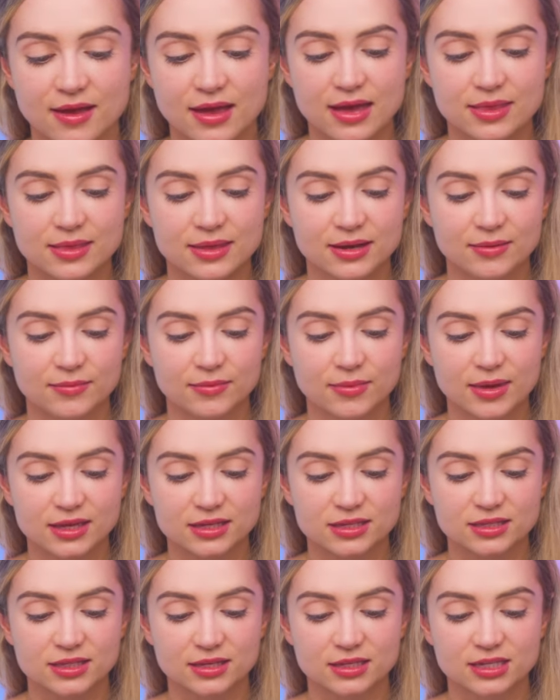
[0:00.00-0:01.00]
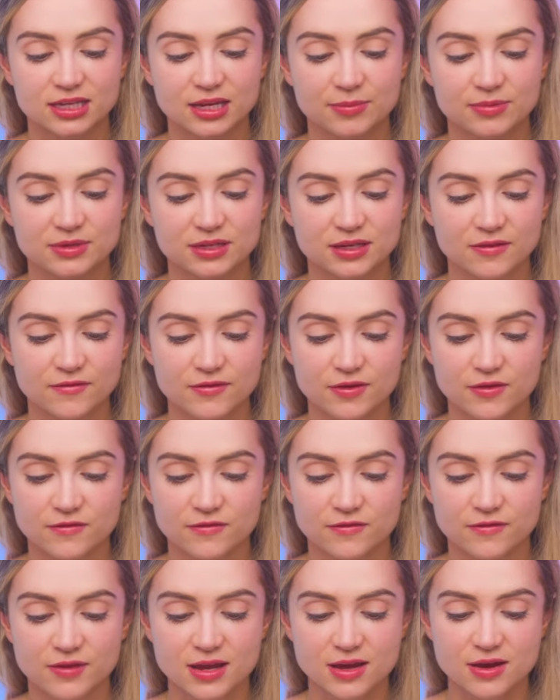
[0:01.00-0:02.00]
And then it makes the tips of your
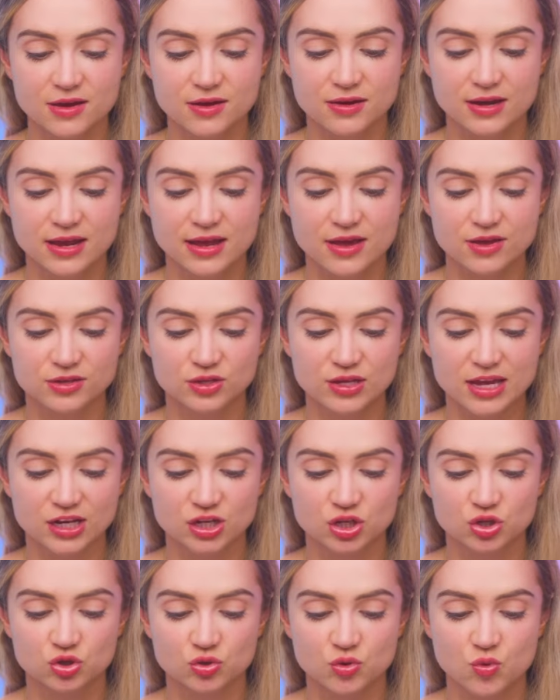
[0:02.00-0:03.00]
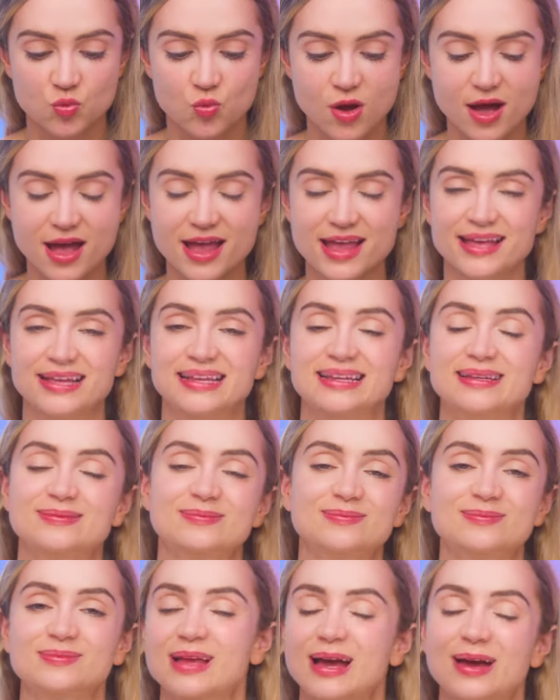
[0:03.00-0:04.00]
fingernails extra white.
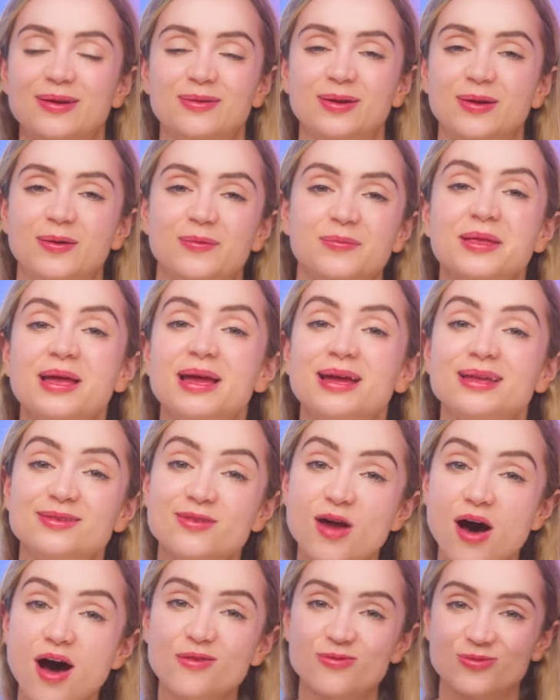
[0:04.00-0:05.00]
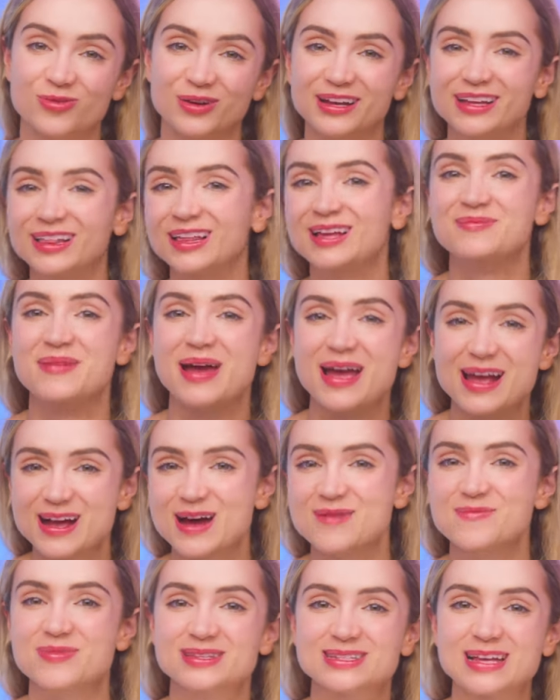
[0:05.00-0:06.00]
I don't know. Not really
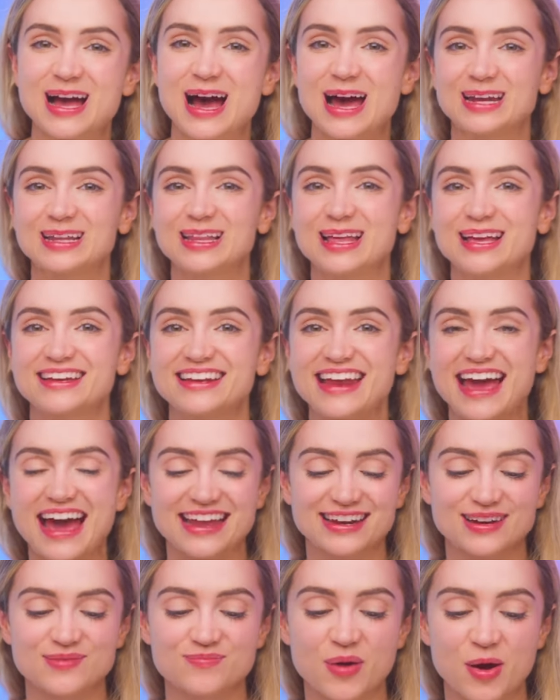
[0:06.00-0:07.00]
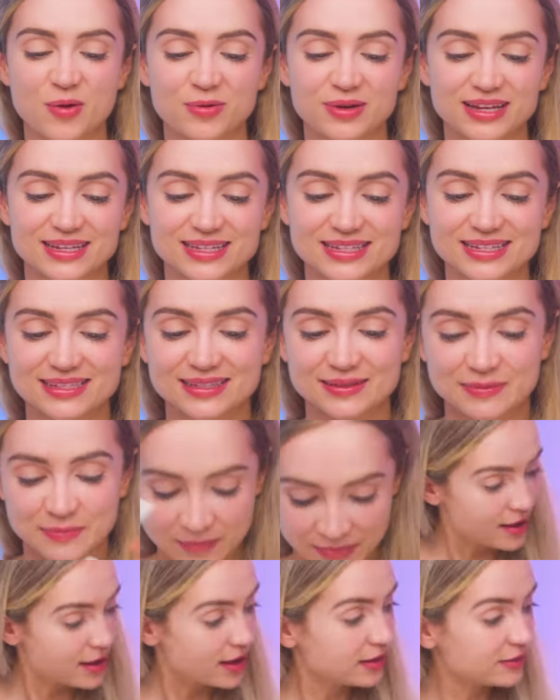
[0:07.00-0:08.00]
makeup, it's kind of like an added bonus.
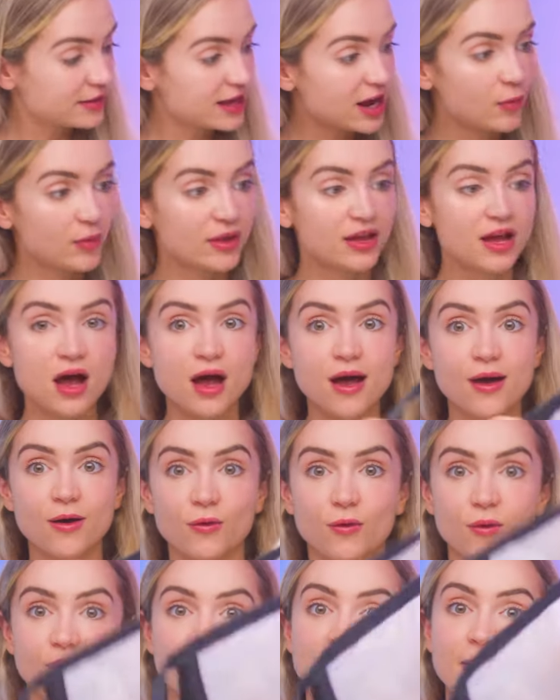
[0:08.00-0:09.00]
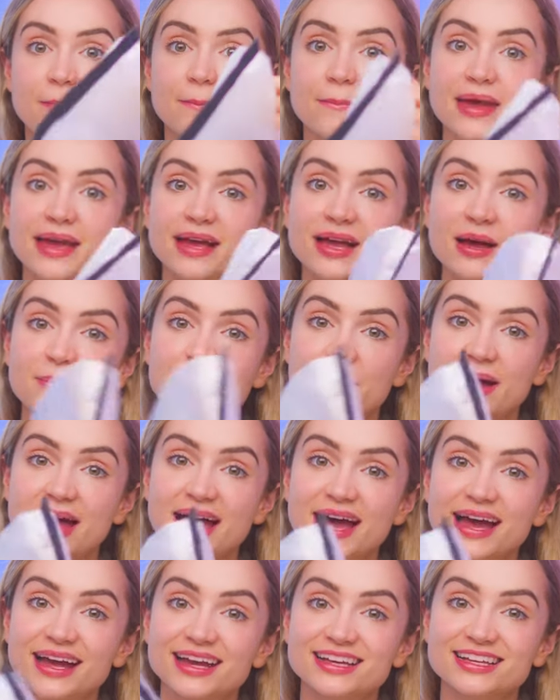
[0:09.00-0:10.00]
And there we go. Makeup
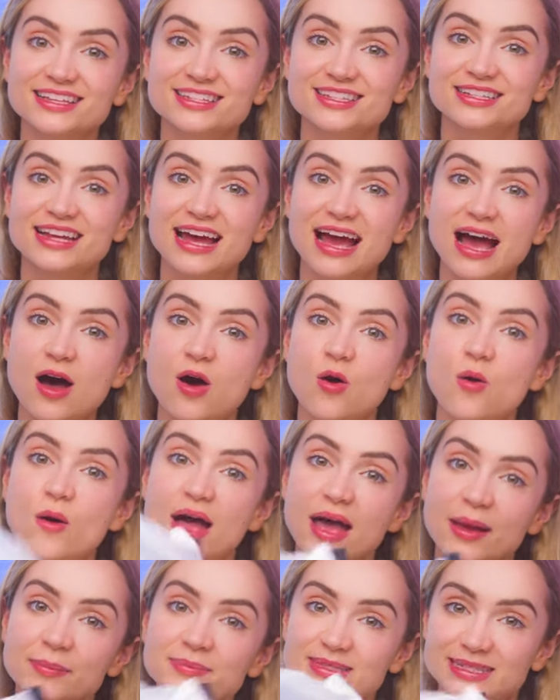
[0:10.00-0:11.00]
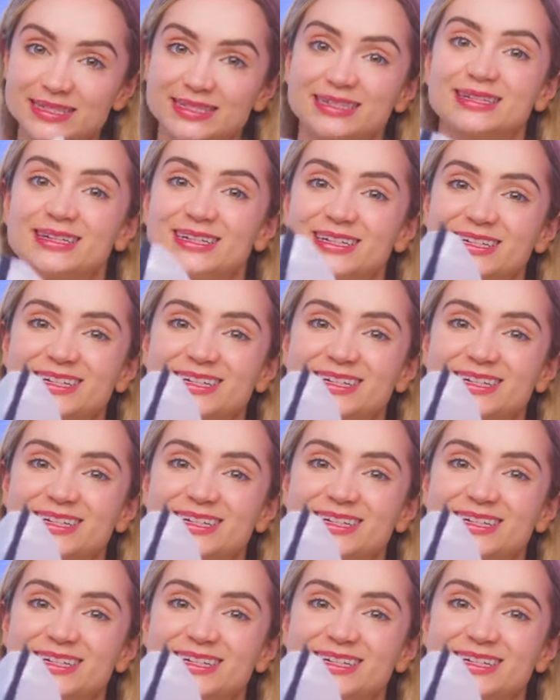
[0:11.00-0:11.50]
bag is now empty.